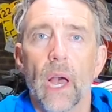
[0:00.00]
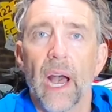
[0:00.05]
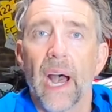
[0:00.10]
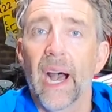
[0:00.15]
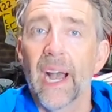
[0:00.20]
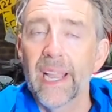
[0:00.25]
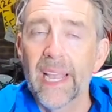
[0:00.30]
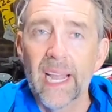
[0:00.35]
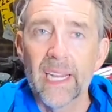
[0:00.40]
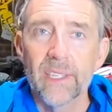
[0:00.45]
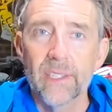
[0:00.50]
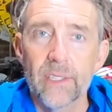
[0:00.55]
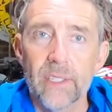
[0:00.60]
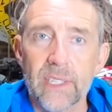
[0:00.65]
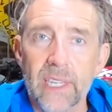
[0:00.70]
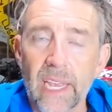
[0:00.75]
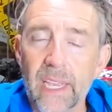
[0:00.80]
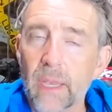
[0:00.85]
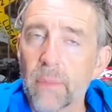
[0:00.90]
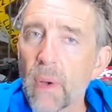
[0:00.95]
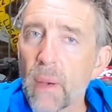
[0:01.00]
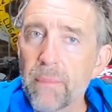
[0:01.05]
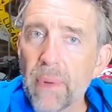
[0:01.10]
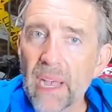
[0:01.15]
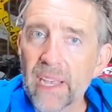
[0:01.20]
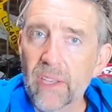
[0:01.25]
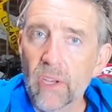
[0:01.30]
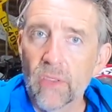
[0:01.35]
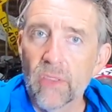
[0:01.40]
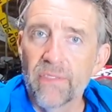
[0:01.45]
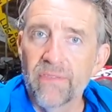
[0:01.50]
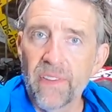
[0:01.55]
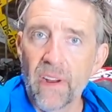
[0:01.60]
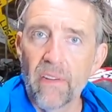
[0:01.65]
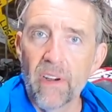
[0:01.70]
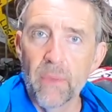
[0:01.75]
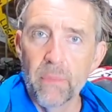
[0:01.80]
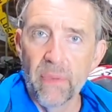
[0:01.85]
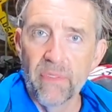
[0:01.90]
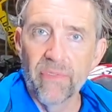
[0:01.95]
I hadn't taken my bike on the
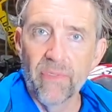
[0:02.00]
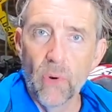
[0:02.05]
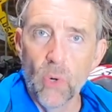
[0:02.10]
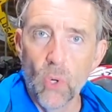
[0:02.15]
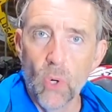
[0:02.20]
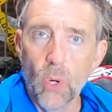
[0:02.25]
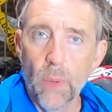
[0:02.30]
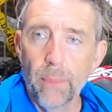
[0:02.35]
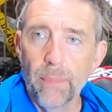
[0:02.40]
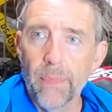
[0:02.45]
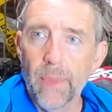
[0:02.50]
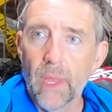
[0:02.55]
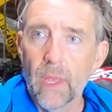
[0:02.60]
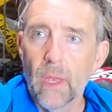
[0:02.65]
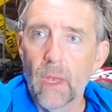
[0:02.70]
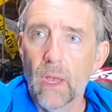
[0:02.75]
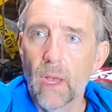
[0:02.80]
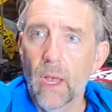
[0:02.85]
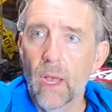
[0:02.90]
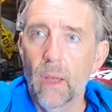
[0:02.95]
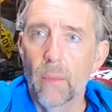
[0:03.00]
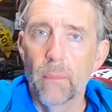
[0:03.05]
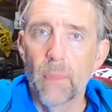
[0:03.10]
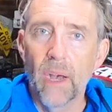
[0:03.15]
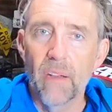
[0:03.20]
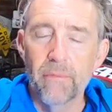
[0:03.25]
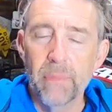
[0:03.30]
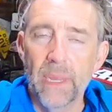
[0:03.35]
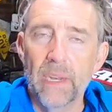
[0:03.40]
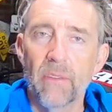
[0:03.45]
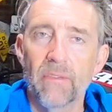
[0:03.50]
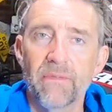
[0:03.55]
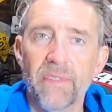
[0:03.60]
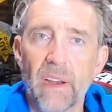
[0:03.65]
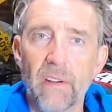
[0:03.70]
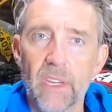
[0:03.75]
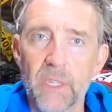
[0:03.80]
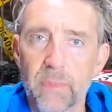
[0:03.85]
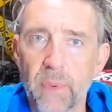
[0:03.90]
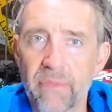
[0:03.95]
ferry before. I've been on
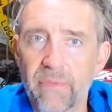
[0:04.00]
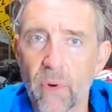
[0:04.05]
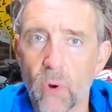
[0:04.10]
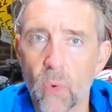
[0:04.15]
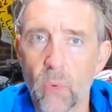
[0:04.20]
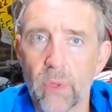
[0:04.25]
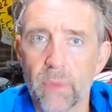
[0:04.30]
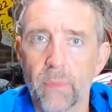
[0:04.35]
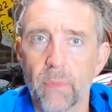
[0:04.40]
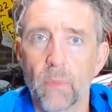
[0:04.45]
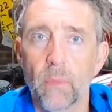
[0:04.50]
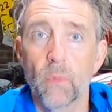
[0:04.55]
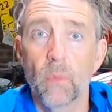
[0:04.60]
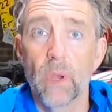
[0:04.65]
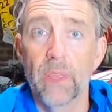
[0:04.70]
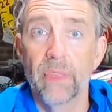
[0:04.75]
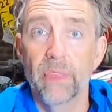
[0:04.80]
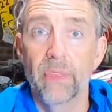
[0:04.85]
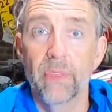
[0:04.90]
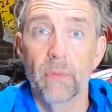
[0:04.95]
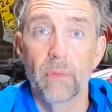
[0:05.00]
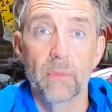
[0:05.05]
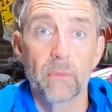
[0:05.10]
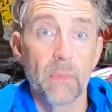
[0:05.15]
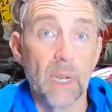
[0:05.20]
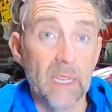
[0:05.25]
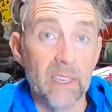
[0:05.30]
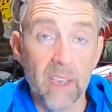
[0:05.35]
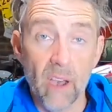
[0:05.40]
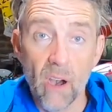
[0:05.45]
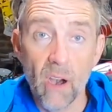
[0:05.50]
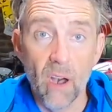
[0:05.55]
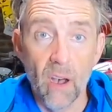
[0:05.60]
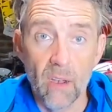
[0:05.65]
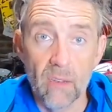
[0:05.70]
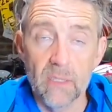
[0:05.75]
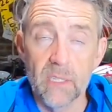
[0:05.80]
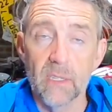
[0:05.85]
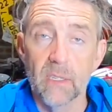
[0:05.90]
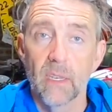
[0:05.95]
ferries before with my
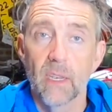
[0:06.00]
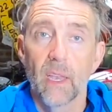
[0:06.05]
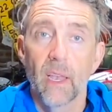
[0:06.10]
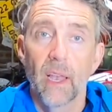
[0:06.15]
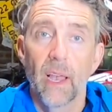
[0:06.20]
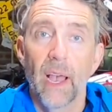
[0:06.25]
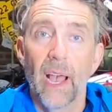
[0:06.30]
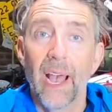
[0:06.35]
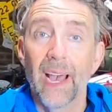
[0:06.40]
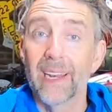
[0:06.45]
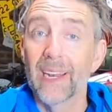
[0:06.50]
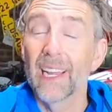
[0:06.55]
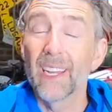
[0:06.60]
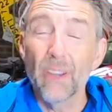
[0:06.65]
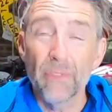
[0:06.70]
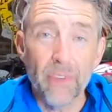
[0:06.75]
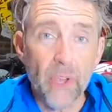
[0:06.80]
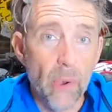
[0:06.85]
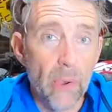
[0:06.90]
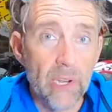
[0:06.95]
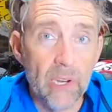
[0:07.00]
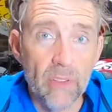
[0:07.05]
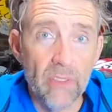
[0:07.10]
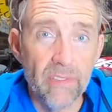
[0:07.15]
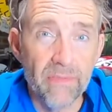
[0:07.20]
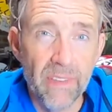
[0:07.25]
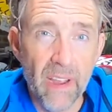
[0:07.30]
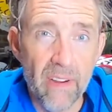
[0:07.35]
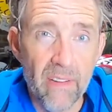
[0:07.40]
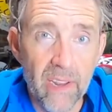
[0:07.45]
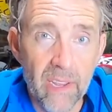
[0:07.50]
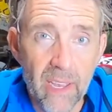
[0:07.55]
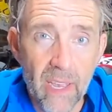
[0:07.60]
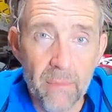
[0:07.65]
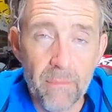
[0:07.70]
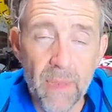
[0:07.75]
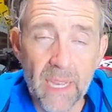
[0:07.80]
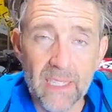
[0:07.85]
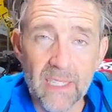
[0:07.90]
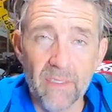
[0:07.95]
cars, and I love going on the ferry.
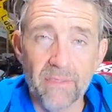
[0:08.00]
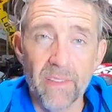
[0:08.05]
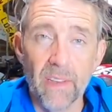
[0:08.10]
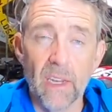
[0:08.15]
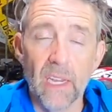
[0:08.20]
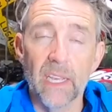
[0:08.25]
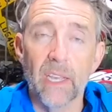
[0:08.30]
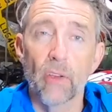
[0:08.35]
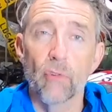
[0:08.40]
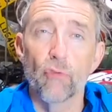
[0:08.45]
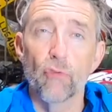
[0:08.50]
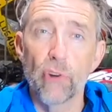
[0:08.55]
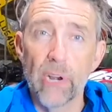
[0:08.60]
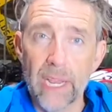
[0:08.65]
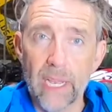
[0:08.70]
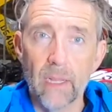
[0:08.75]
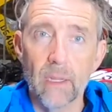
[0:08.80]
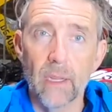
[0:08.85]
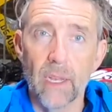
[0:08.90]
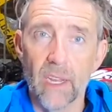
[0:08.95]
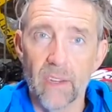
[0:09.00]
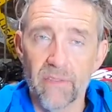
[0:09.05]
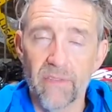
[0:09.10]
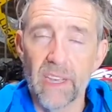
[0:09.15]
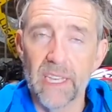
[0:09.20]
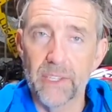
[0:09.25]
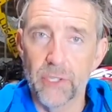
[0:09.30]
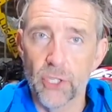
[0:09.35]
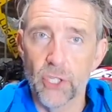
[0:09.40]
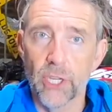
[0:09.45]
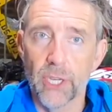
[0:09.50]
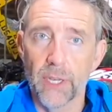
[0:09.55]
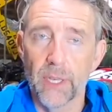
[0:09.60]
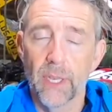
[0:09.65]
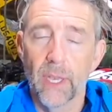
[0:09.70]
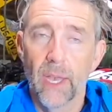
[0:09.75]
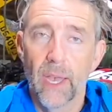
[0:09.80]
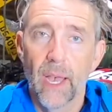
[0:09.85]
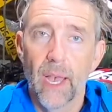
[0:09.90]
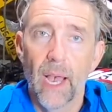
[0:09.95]
It makes it feel like a real adventure.
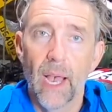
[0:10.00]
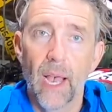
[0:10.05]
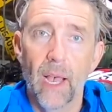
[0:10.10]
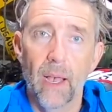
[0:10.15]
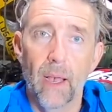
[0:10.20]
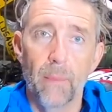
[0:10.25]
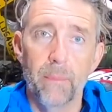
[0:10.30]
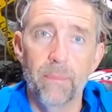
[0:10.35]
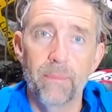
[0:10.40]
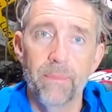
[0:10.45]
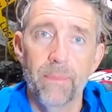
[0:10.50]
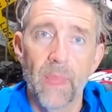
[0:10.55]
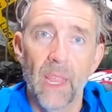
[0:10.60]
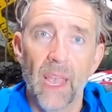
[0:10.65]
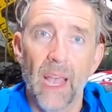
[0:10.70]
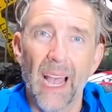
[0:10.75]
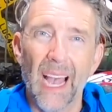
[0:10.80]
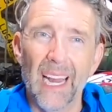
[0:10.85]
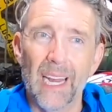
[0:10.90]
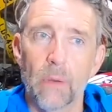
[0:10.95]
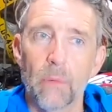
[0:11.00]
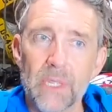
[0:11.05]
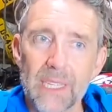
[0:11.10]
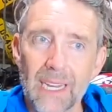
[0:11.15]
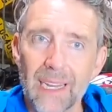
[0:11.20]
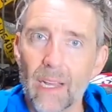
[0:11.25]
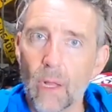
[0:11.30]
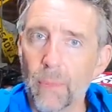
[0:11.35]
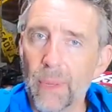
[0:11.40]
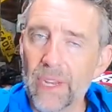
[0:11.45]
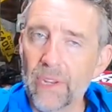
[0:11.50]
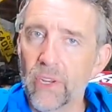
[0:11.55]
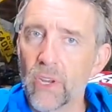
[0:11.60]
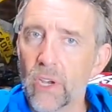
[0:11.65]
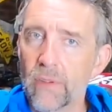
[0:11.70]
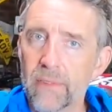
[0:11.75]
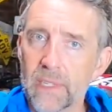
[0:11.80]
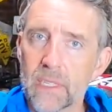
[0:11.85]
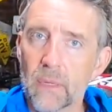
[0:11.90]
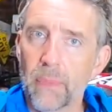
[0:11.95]
And I was a little bit
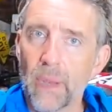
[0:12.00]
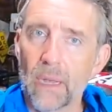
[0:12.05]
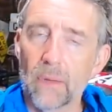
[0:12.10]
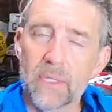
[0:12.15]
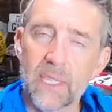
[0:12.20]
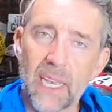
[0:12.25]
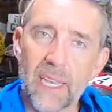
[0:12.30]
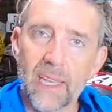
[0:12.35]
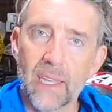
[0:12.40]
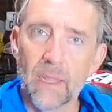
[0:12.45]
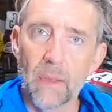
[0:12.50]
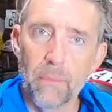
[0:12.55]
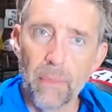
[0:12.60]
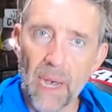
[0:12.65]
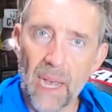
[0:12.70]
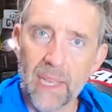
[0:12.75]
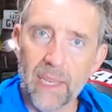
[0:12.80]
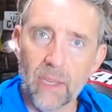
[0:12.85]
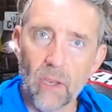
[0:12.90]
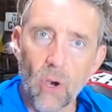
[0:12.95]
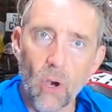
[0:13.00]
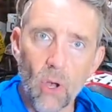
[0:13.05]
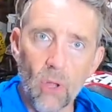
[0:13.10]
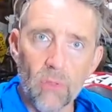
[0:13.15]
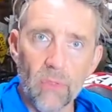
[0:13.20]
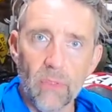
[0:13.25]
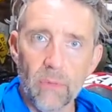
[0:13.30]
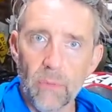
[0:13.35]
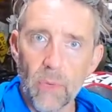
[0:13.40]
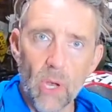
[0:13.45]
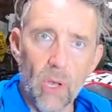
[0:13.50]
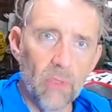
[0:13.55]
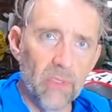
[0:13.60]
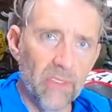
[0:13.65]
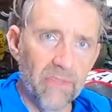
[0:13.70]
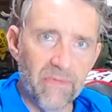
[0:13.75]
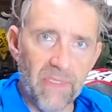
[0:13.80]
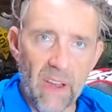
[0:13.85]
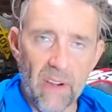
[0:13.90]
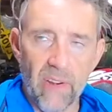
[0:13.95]
nervous about taking the bike on
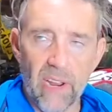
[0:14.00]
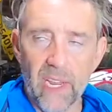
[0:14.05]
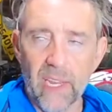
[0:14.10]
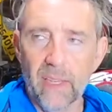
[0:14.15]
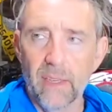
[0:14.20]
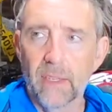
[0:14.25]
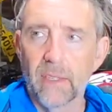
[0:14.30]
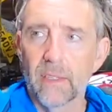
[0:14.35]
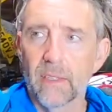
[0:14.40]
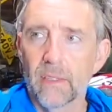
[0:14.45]
the ferry.